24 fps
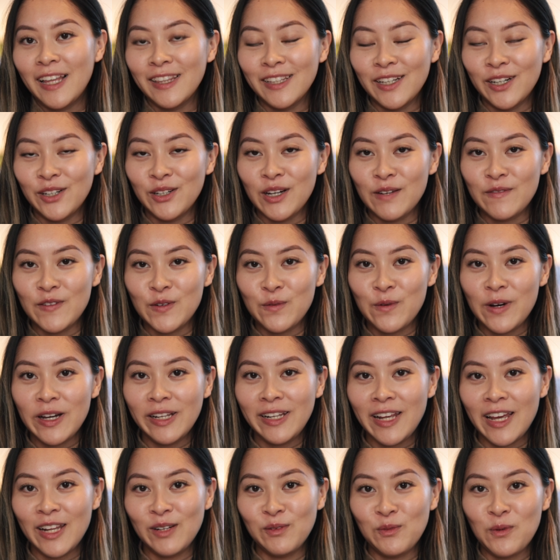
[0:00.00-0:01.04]
Hello everyone
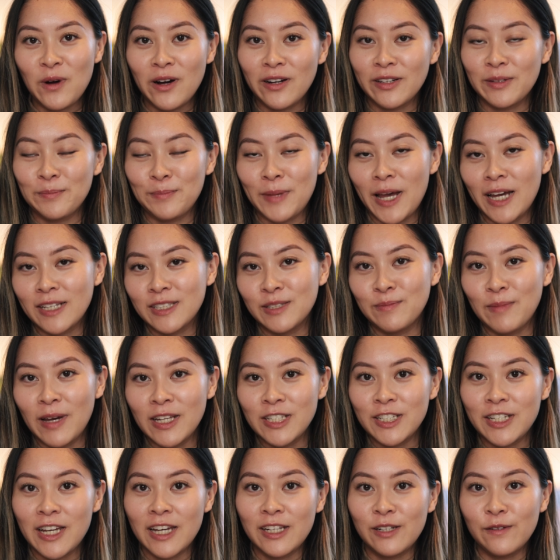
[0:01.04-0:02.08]
and welcome back to my
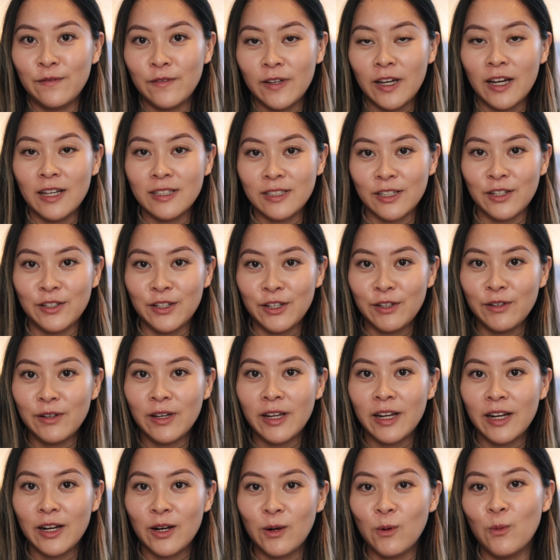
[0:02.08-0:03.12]
channel. If you guys are new
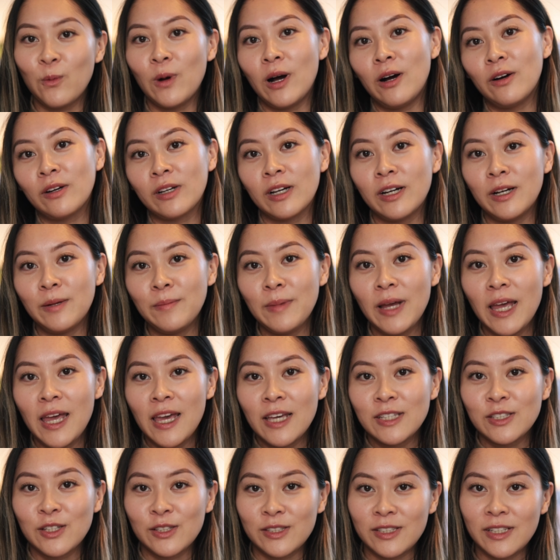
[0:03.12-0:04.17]
here, welcome.
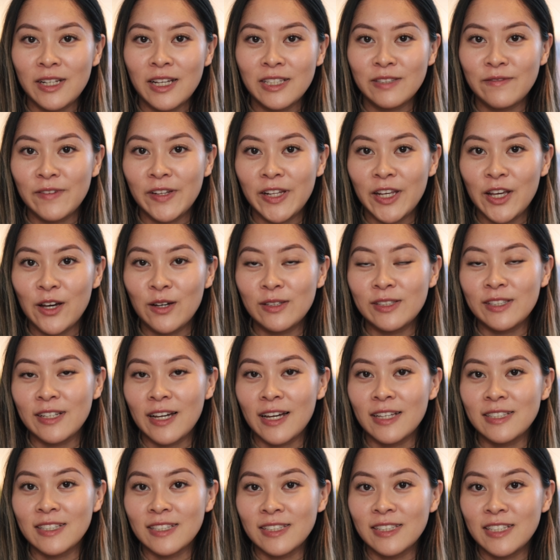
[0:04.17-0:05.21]
So today's video, as you
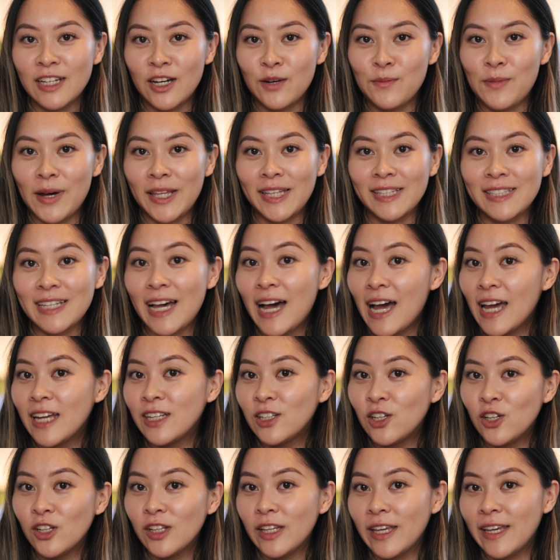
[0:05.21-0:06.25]
guys can tell by the
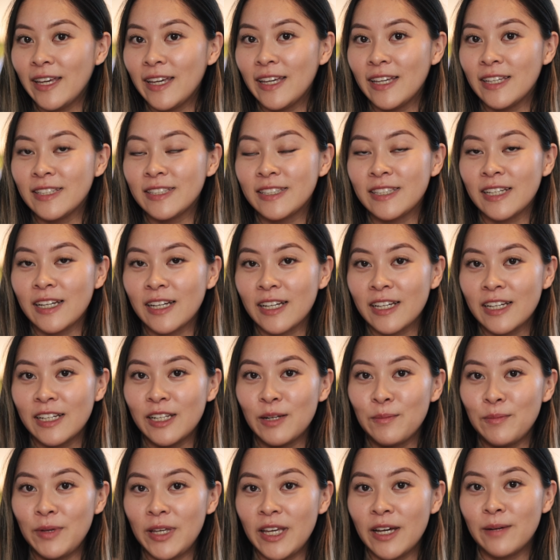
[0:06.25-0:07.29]
title, is
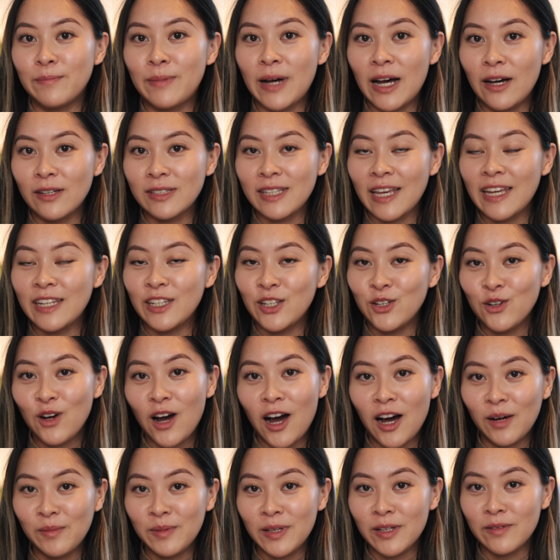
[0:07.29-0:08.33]
gonna be about a new
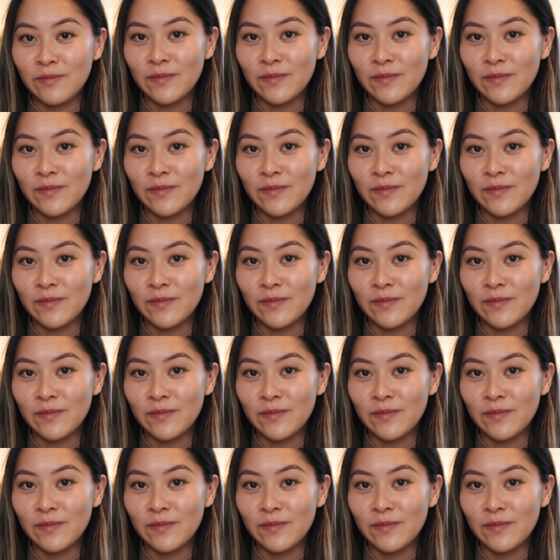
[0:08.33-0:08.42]
hobby of